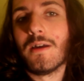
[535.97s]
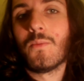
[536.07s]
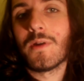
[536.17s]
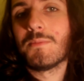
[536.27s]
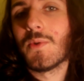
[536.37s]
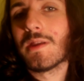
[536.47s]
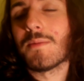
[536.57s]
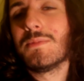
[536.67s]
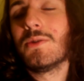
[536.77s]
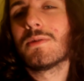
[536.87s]
what I'm doing is
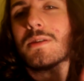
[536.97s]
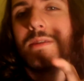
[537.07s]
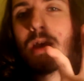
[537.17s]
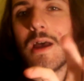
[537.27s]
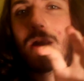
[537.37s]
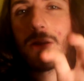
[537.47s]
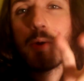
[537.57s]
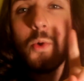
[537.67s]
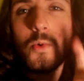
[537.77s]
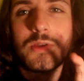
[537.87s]
I'm using that
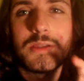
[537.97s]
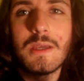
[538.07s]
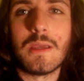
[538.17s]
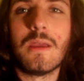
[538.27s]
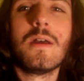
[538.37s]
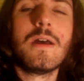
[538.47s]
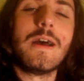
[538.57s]
course thing